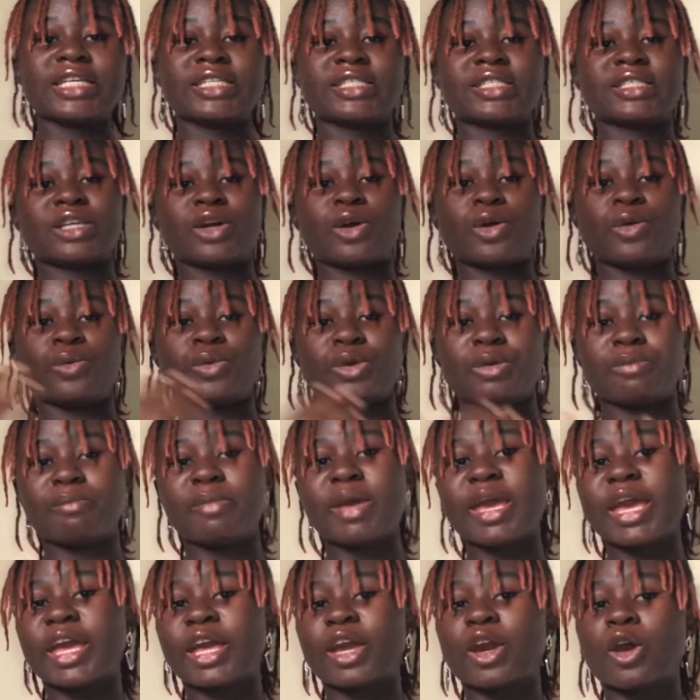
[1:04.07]
is a
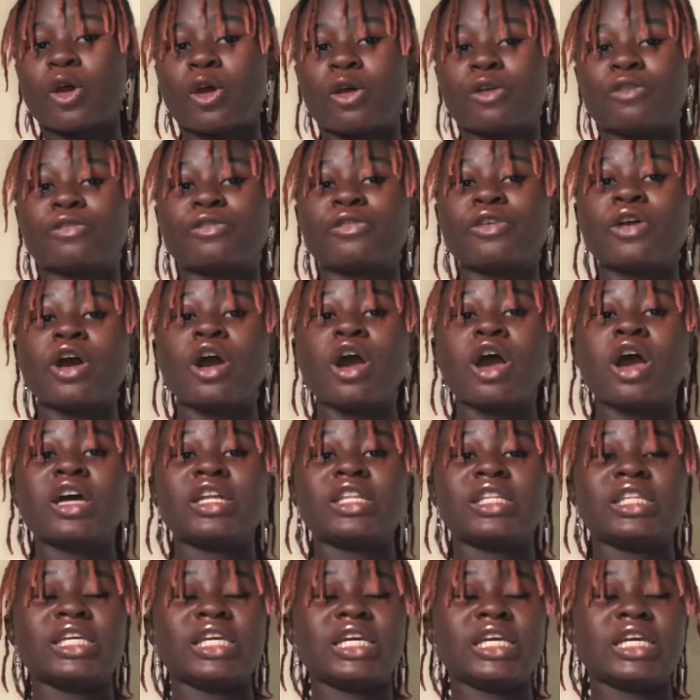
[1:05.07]
remake of
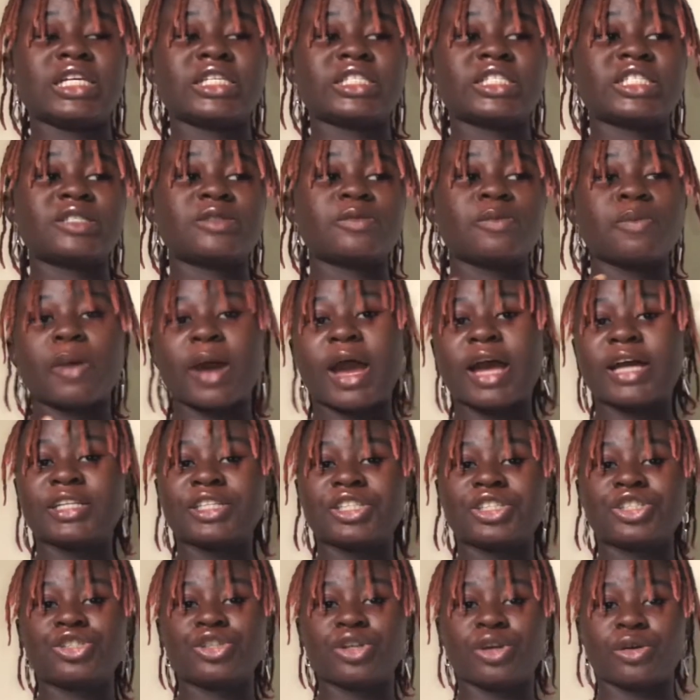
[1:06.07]
the
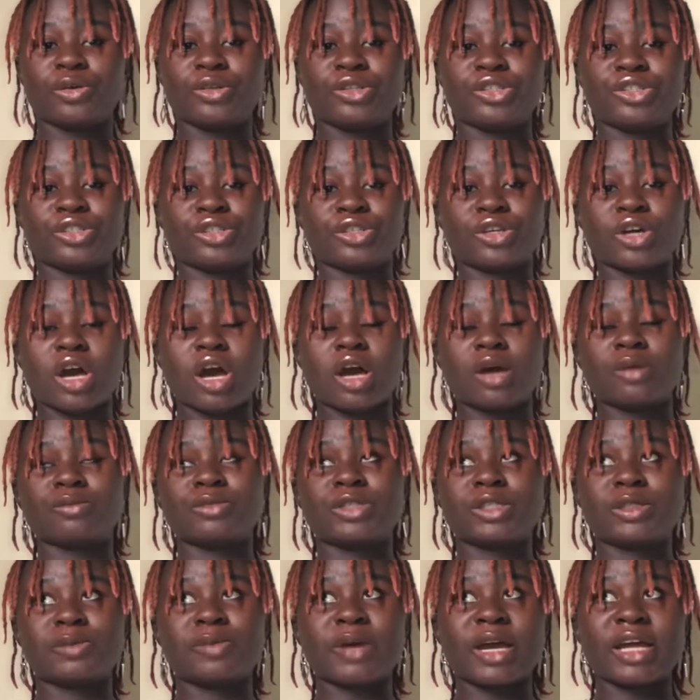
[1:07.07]
Spanish
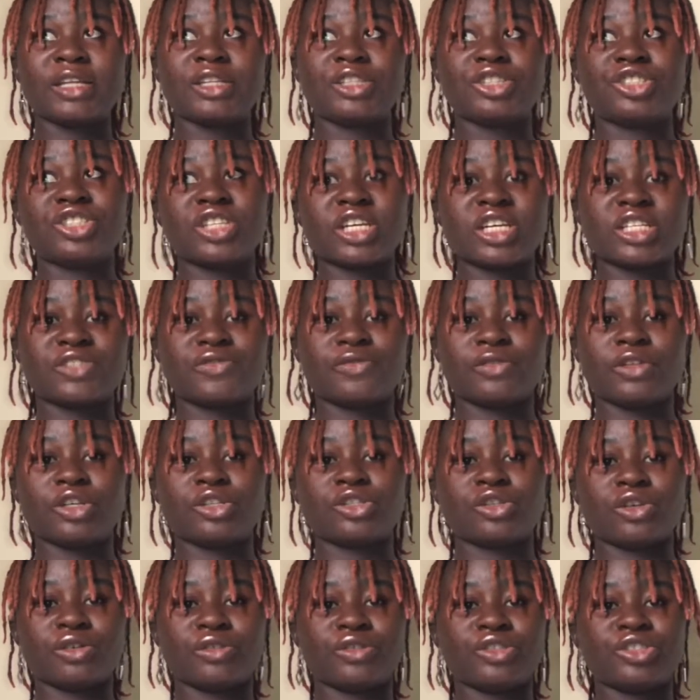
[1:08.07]

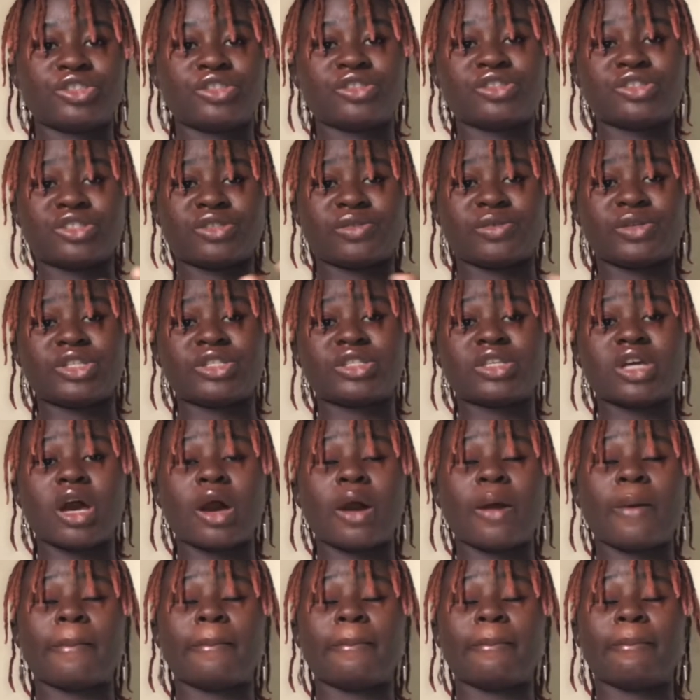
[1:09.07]
Netflix original series
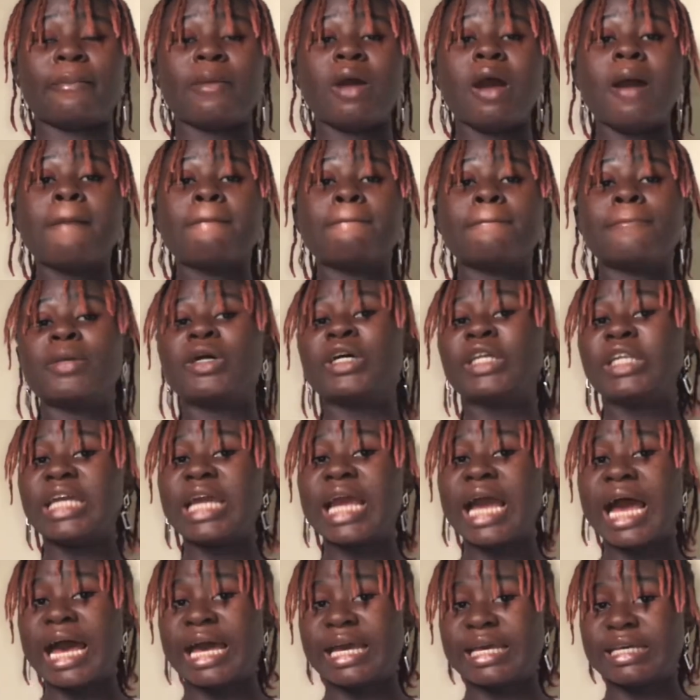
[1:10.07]
Money
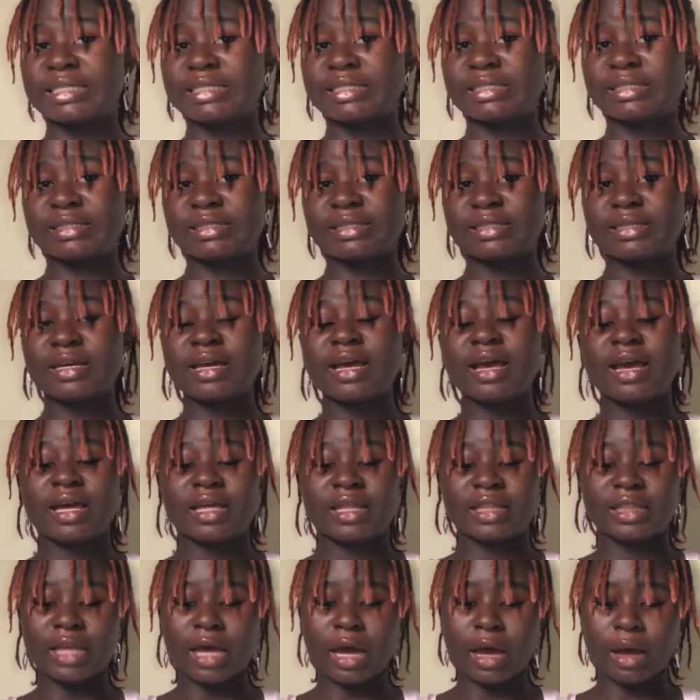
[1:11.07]
Heist.
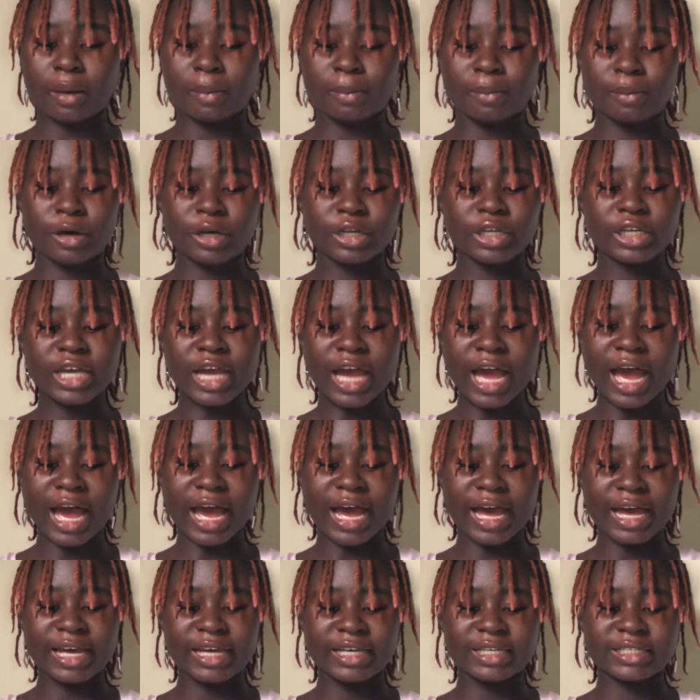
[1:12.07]
Money
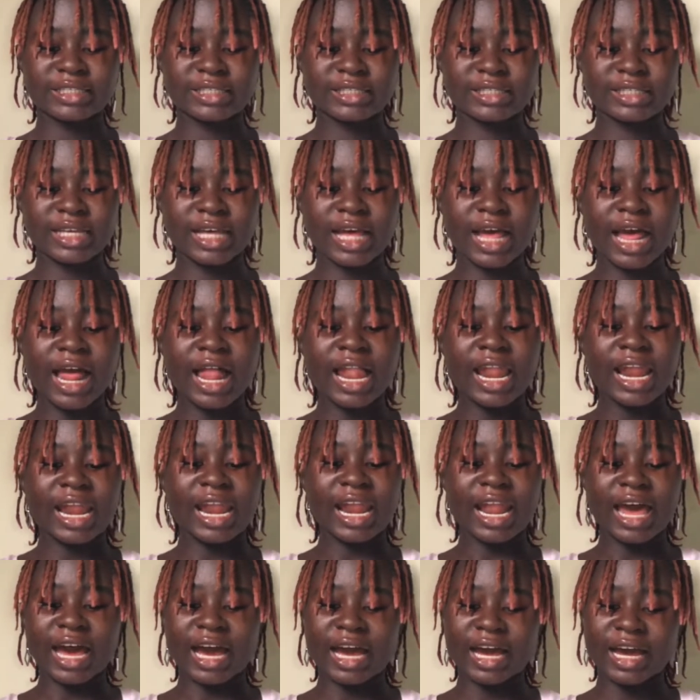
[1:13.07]
Heist,
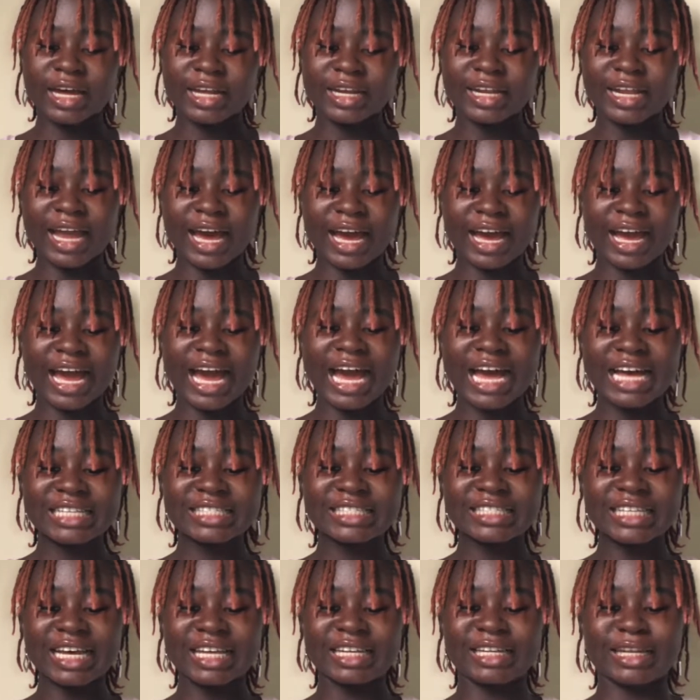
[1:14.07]
La
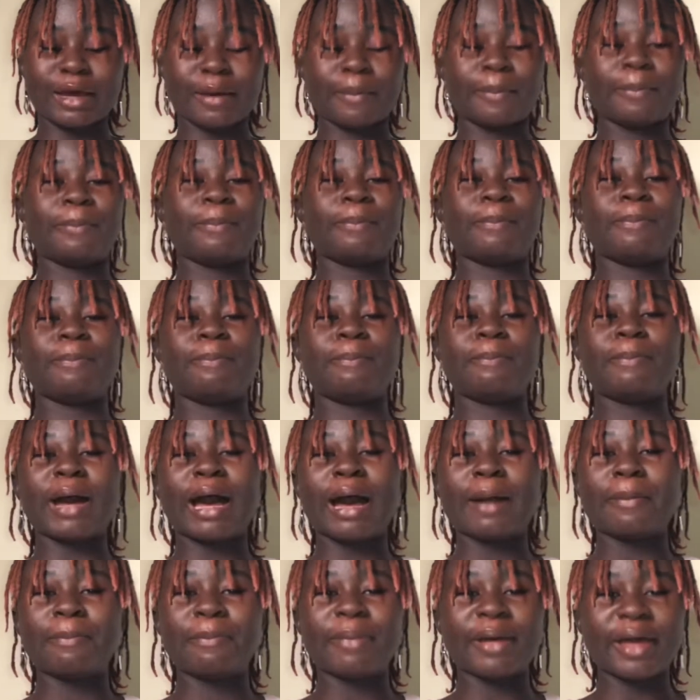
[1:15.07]
Casa de
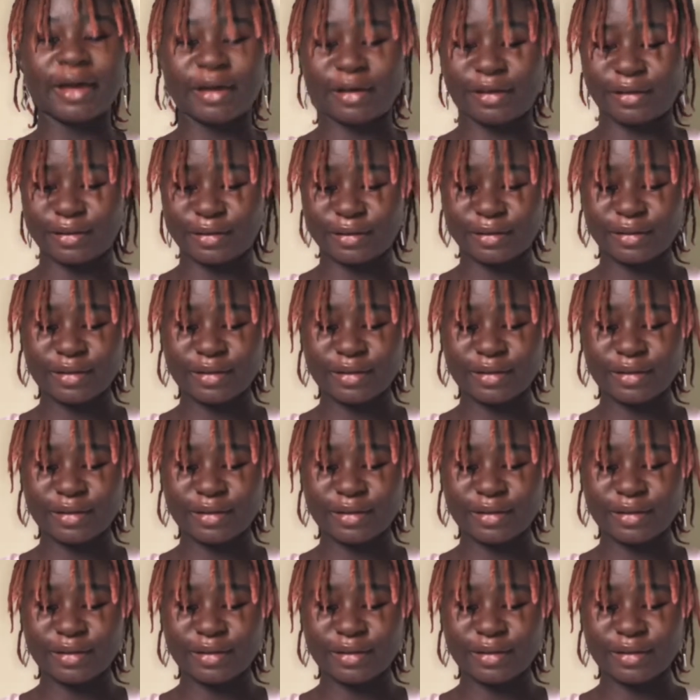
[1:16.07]
Papel.